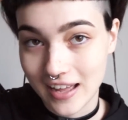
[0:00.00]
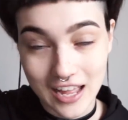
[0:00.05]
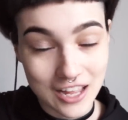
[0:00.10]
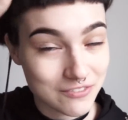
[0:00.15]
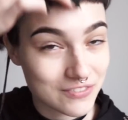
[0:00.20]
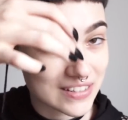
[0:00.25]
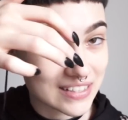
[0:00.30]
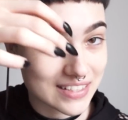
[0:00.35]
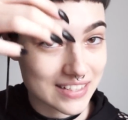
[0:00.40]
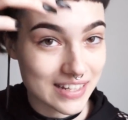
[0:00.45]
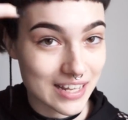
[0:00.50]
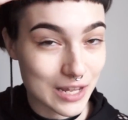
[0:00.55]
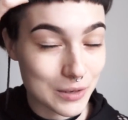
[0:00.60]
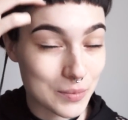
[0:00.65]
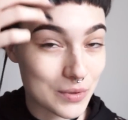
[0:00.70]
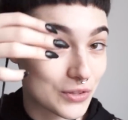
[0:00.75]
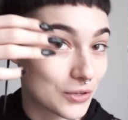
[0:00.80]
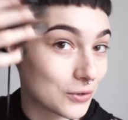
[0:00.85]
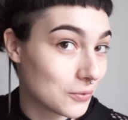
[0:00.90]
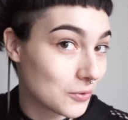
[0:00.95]
I fixed
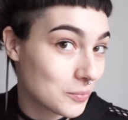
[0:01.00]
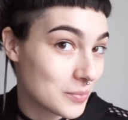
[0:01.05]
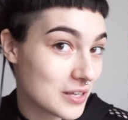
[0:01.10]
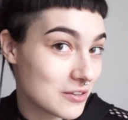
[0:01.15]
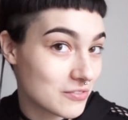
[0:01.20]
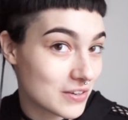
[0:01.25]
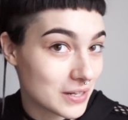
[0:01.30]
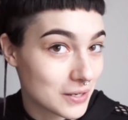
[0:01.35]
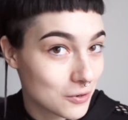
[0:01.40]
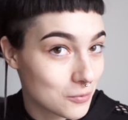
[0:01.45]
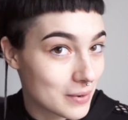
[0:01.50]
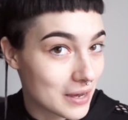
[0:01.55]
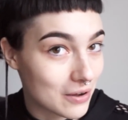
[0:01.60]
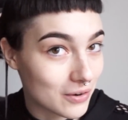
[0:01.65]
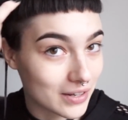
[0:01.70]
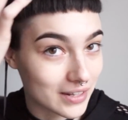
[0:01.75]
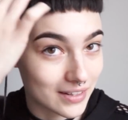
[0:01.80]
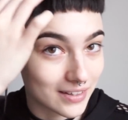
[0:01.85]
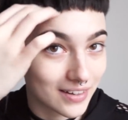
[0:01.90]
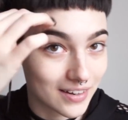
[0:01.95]
them. There will be a video
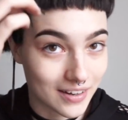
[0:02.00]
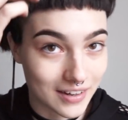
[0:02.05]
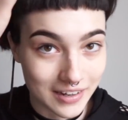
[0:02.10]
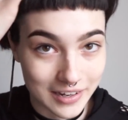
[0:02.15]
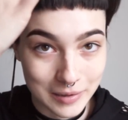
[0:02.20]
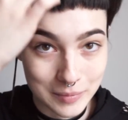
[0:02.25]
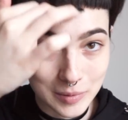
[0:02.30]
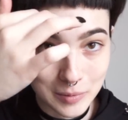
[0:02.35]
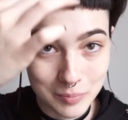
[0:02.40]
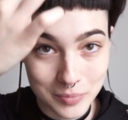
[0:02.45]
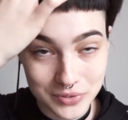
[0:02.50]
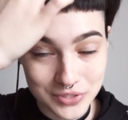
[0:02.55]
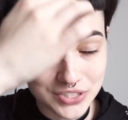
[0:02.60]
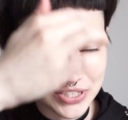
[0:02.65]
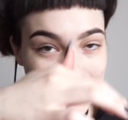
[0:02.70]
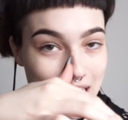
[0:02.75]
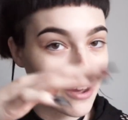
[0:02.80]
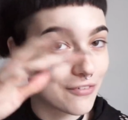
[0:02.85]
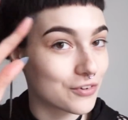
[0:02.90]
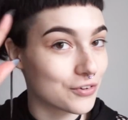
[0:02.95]
about it, but
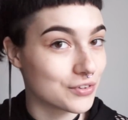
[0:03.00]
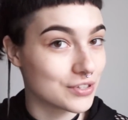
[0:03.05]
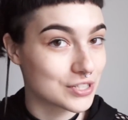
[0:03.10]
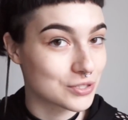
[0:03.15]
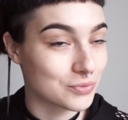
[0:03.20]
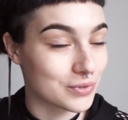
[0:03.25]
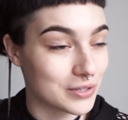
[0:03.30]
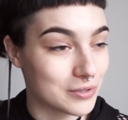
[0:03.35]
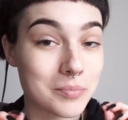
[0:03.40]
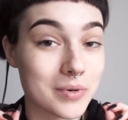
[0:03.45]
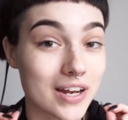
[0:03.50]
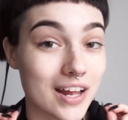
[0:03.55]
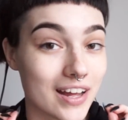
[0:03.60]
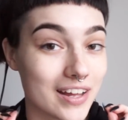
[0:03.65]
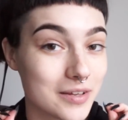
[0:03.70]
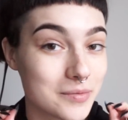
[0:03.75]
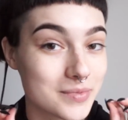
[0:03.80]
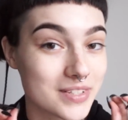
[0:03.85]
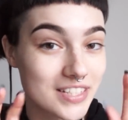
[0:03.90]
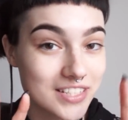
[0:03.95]
just after this one. But I
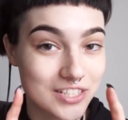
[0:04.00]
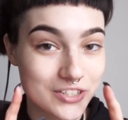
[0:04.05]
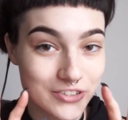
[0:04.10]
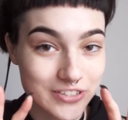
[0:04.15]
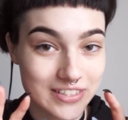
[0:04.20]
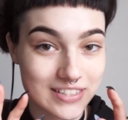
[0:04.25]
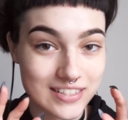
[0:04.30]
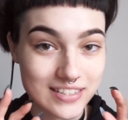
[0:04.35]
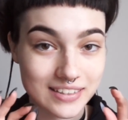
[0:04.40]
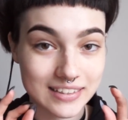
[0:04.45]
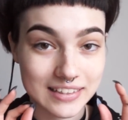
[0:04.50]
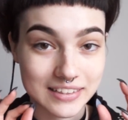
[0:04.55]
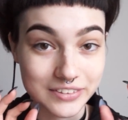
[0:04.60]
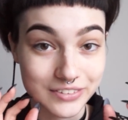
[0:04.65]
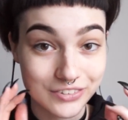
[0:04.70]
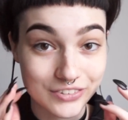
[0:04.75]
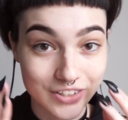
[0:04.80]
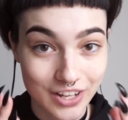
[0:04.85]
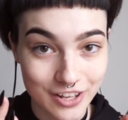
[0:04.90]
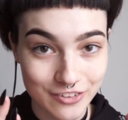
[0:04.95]
am seriously
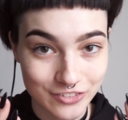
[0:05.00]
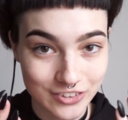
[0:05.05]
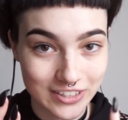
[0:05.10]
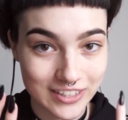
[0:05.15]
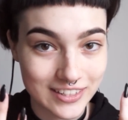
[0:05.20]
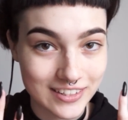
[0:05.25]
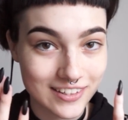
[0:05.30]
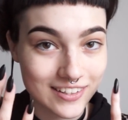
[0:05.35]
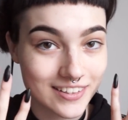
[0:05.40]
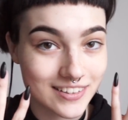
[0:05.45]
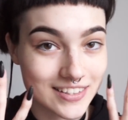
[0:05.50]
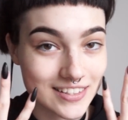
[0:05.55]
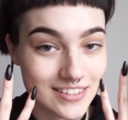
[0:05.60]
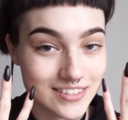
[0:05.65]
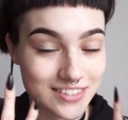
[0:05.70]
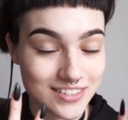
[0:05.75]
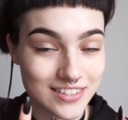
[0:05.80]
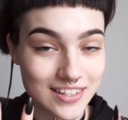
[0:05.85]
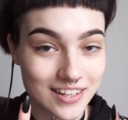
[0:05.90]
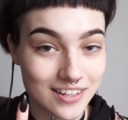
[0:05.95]
loving
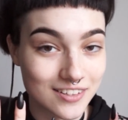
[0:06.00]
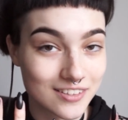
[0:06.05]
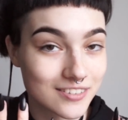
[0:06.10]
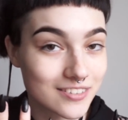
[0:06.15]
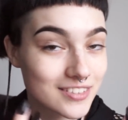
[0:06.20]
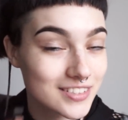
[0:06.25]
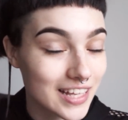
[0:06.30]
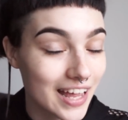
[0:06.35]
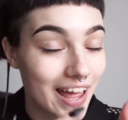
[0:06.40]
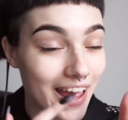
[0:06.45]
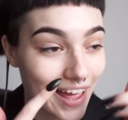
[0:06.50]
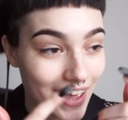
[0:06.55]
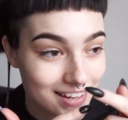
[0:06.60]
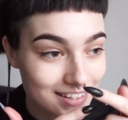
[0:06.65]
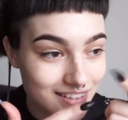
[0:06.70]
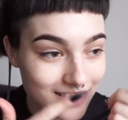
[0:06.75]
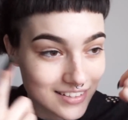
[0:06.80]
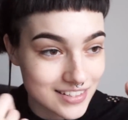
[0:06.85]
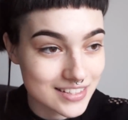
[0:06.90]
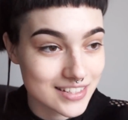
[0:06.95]
these nails
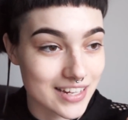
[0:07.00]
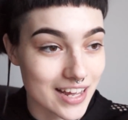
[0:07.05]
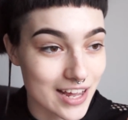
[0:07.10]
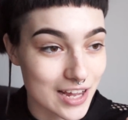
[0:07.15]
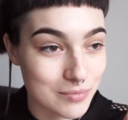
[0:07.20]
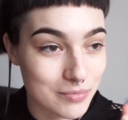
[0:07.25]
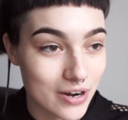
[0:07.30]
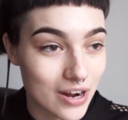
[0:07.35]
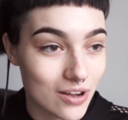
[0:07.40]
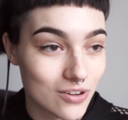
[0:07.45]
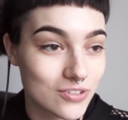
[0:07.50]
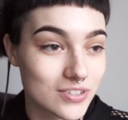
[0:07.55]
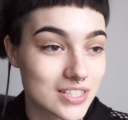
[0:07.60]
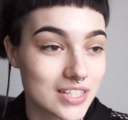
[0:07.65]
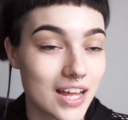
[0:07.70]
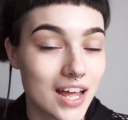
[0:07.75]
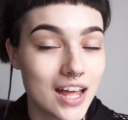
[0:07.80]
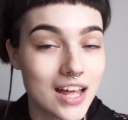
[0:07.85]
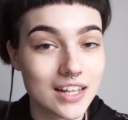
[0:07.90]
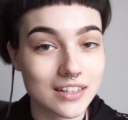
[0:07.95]
and these eyebrows.
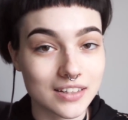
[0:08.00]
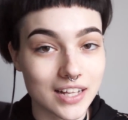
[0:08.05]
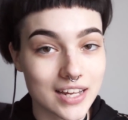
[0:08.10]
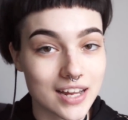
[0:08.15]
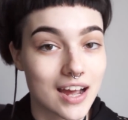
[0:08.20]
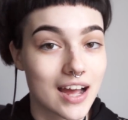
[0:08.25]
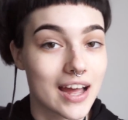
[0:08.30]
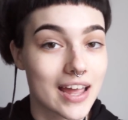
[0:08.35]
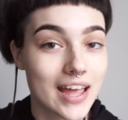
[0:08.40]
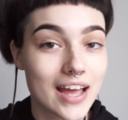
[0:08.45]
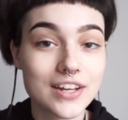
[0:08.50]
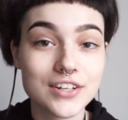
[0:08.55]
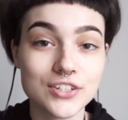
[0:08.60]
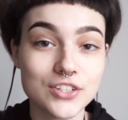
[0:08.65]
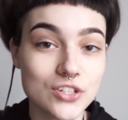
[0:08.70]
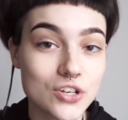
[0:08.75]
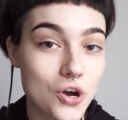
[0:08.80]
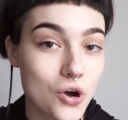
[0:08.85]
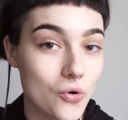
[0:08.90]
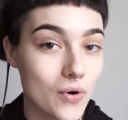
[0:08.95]
Like, I had
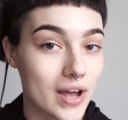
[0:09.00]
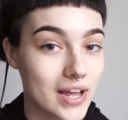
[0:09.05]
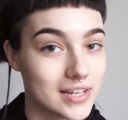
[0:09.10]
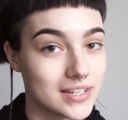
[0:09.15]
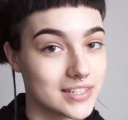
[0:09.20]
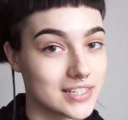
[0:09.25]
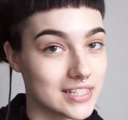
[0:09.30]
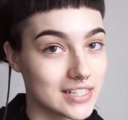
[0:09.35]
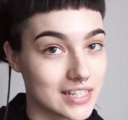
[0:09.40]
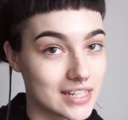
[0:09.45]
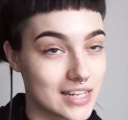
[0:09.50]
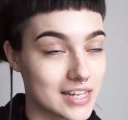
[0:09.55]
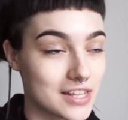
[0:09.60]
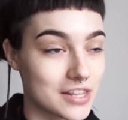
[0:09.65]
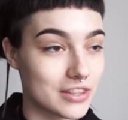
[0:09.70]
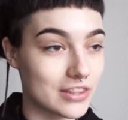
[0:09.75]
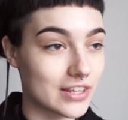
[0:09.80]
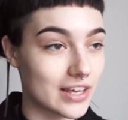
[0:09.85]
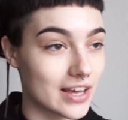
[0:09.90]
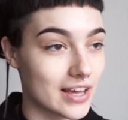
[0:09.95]
no
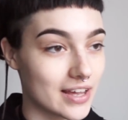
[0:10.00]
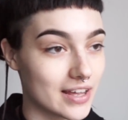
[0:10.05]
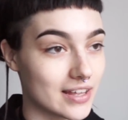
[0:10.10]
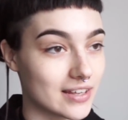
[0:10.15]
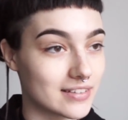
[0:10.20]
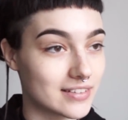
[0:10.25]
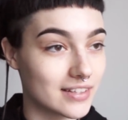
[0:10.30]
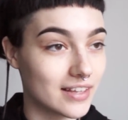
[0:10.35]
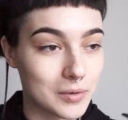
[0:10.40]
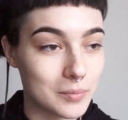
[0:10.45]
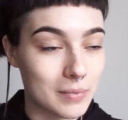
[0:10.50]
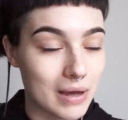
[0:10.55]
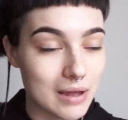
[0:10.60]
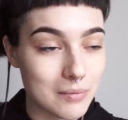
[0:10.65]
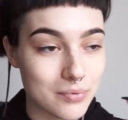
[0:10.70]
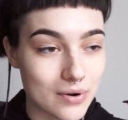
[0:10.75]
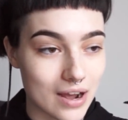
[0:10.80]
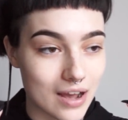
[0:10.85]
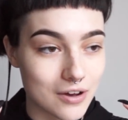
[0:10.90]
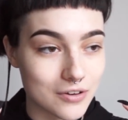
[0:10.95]
idea that my
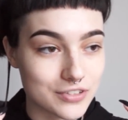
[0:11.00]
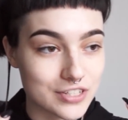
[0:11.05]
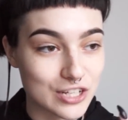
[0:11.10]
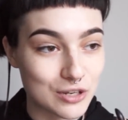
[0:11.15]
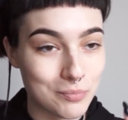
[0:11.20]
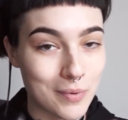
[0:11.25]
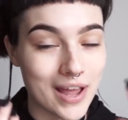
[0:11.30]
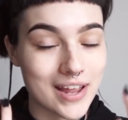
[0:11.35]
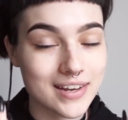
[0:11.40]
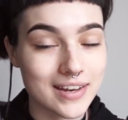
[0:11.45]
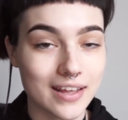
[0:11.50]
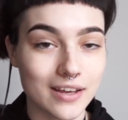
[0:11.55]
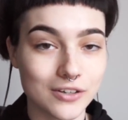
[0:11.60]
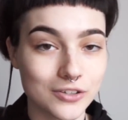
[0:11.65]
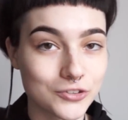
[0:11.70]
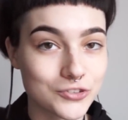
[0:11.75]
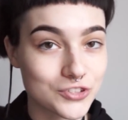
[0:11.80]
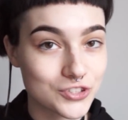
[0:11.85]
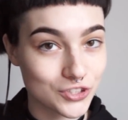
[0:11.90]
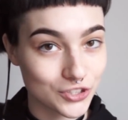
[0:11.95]
brows and my
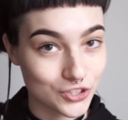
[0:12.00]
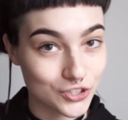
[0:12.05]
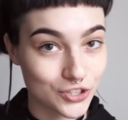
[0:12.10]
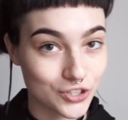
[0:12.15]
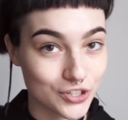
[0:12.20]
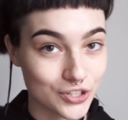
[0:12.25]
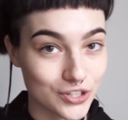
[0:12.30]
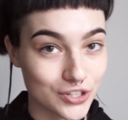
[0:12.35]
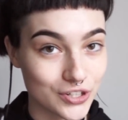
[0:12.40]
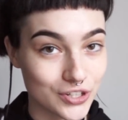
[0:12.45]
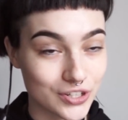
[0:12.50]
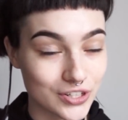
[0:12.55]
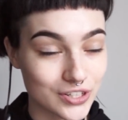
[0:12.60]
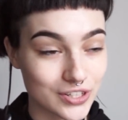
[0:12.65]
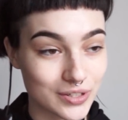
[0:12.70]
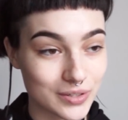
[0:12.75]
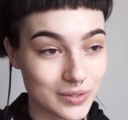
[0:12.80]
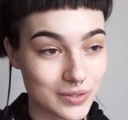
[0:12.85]
nails could